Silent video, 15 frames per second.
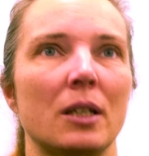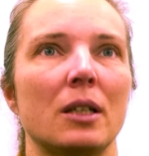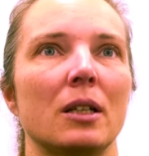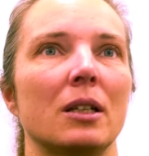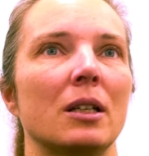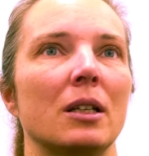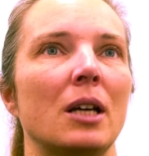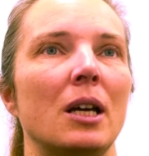and
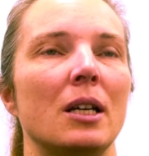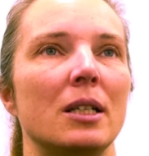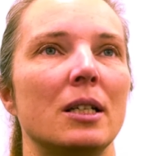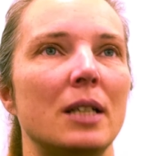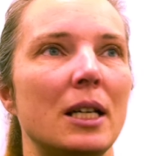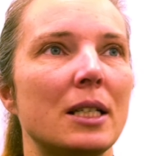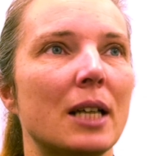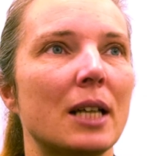the
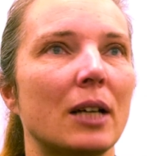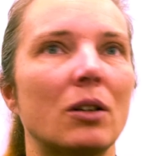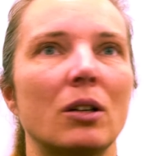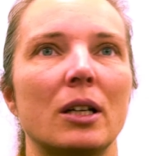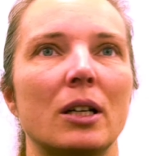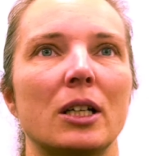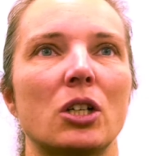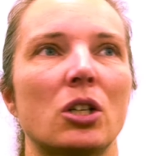data
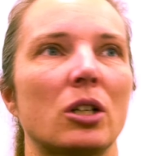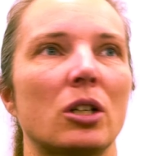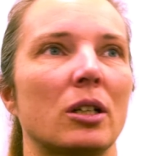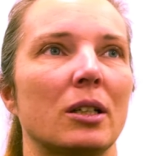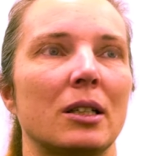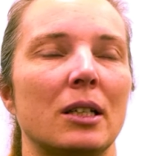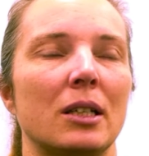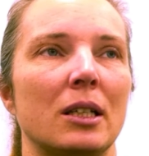
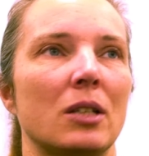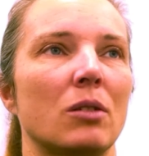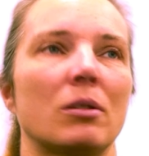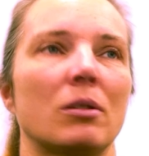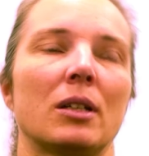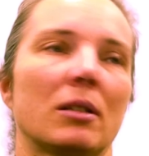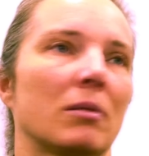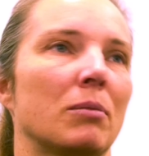collection, and so
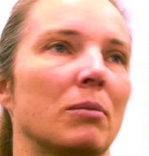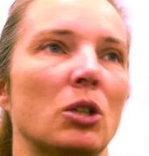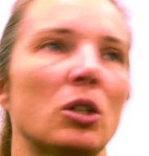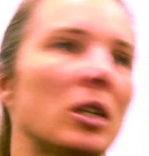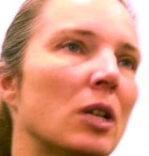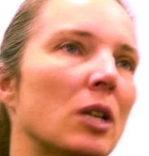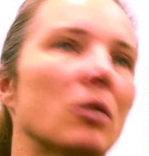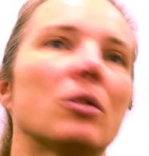then
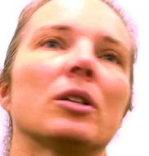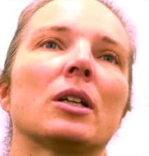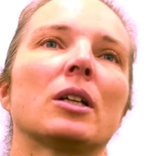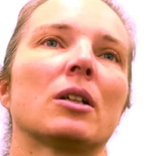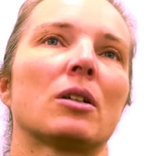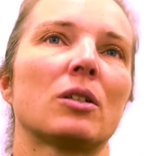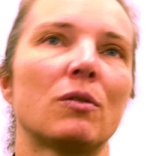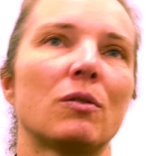machine learning
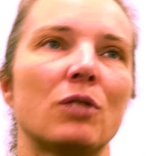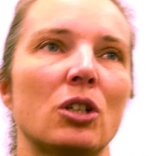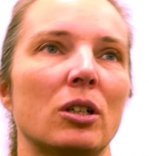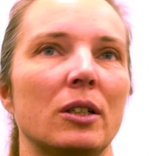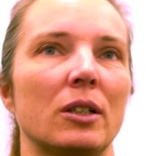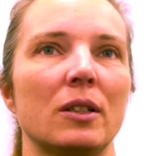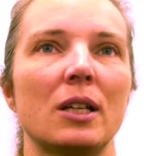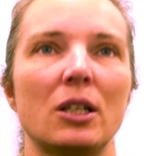and
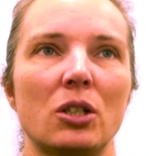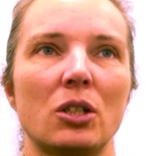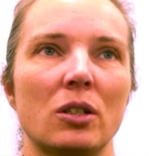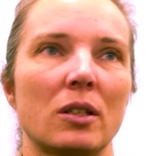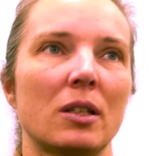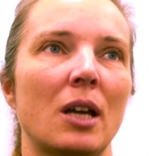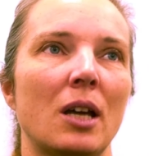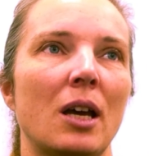artificial
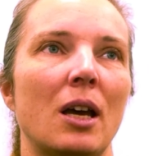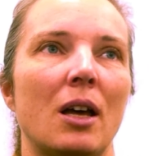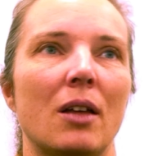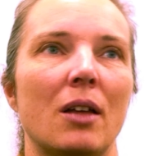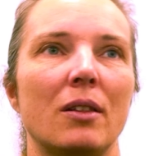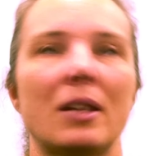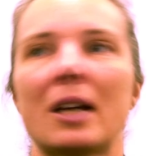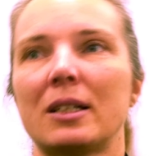intelligence.
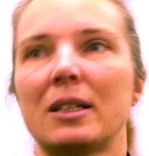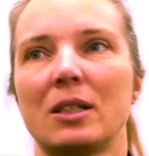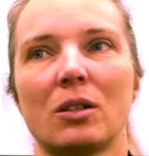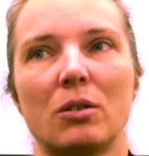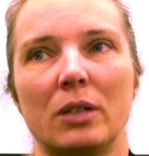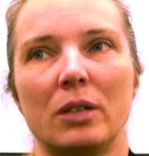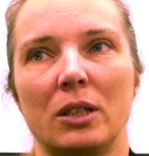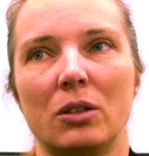That is
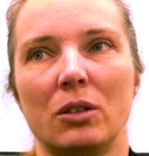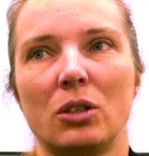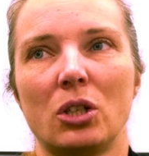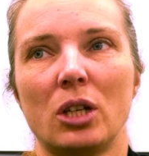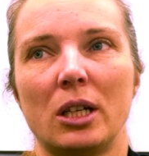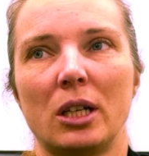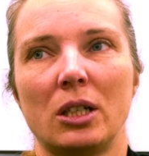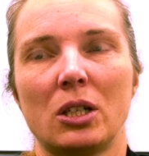going to
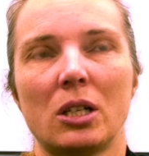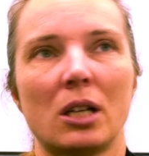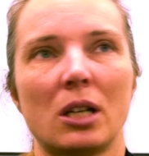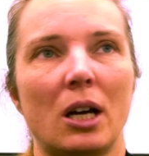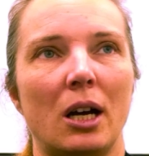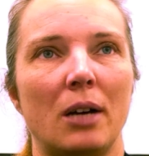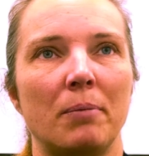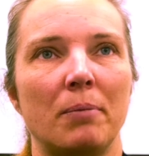change
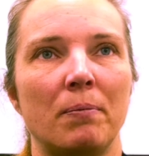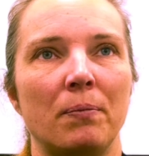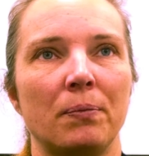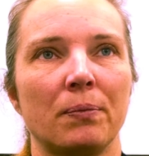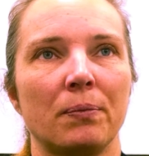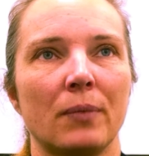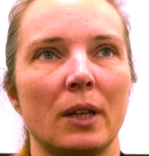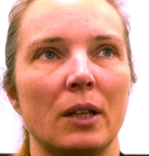
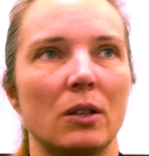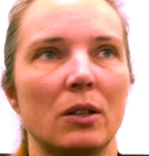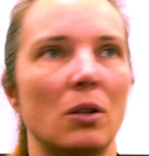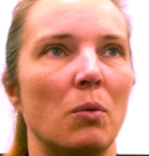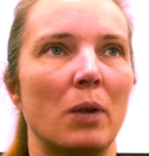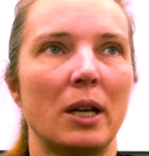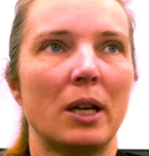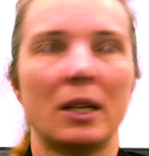
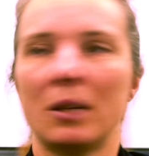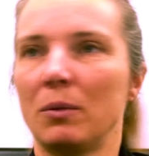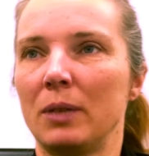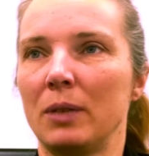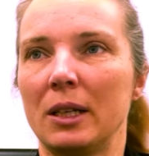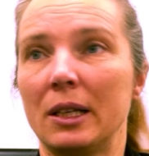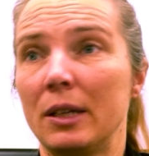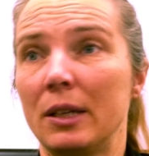the way that
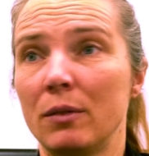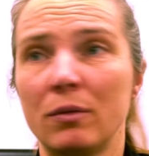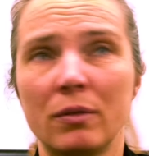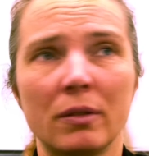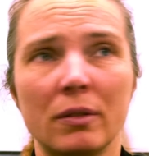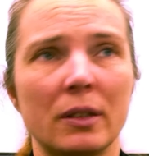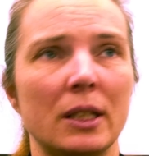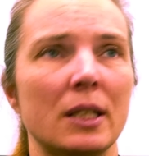we live
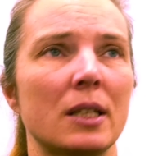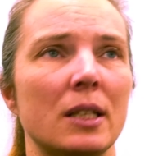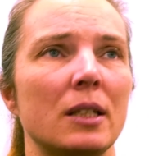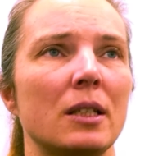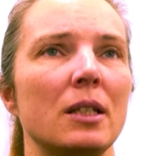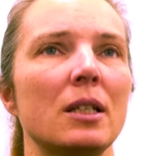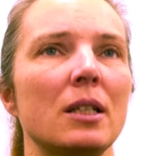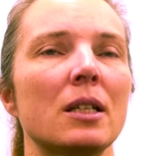in
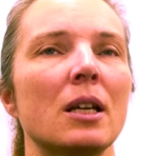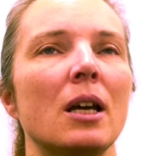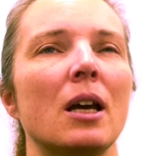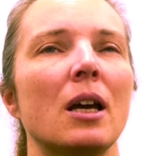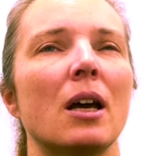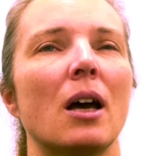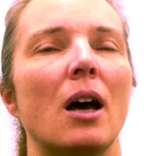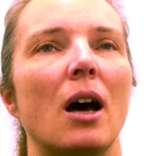cities.
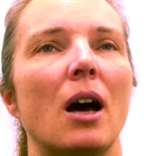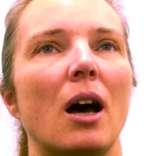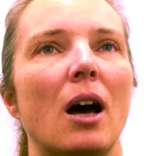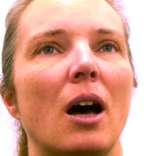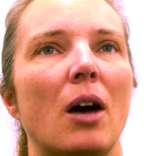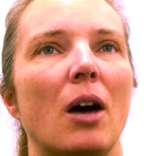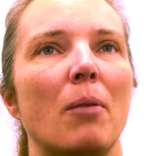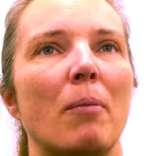
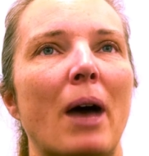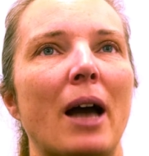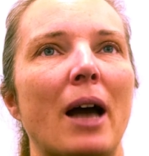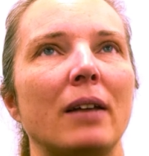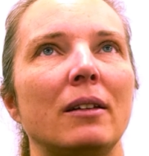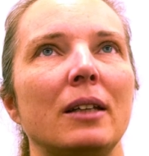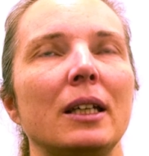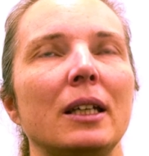I
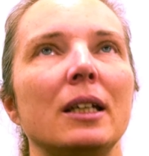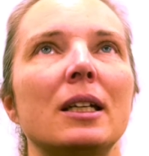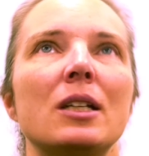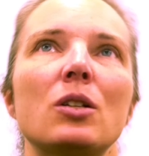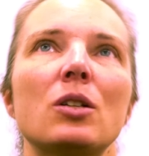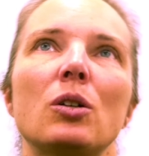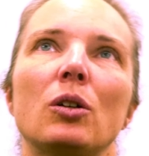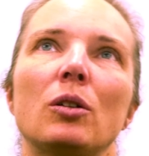think
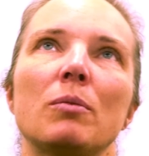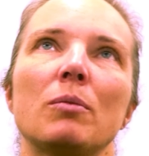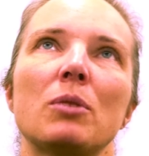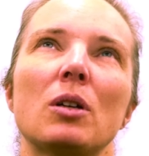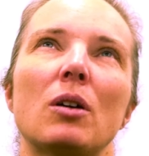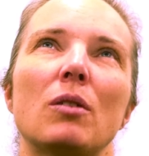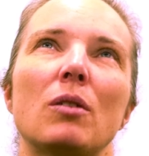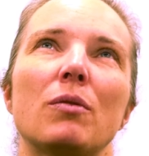in
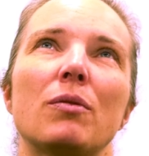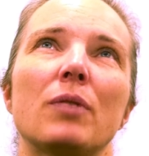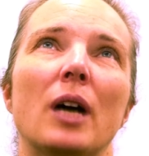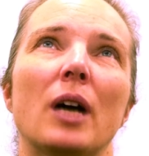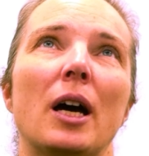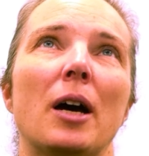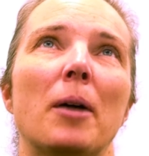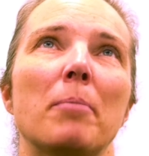terms of
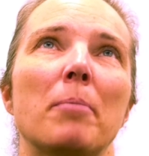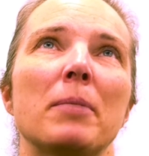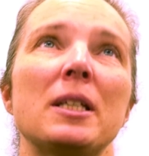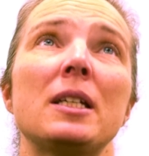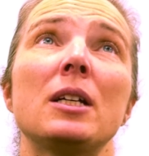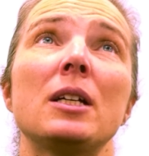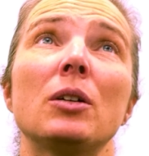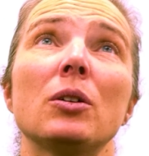
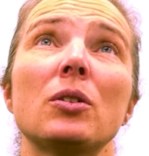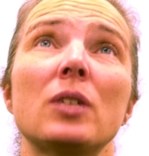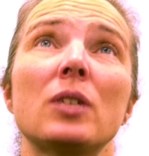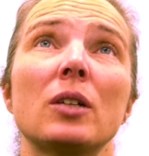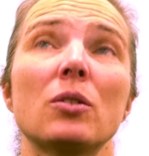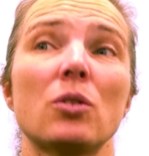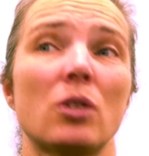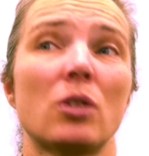materials
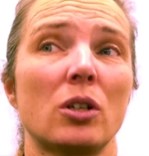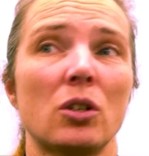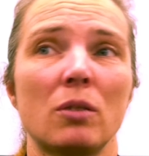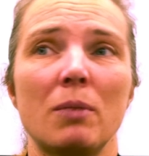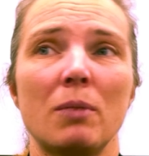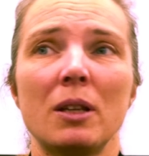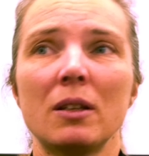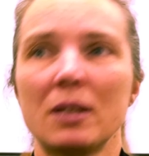and
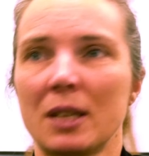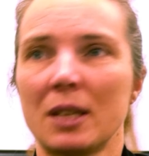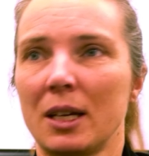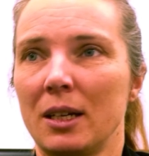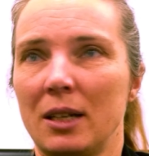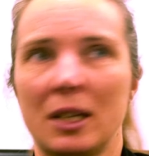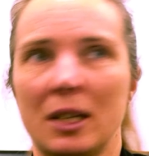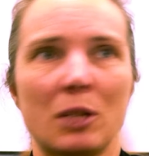construction methods,
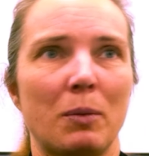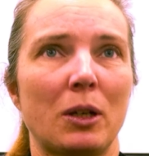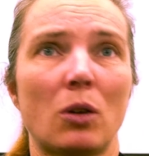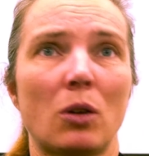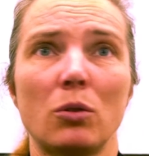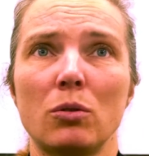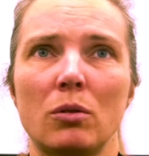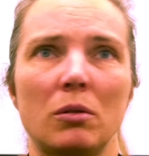I
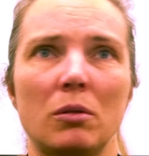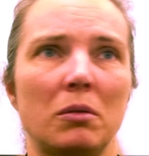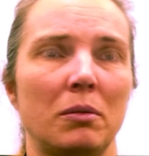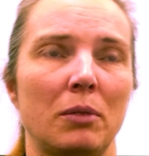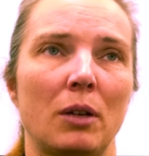expect also,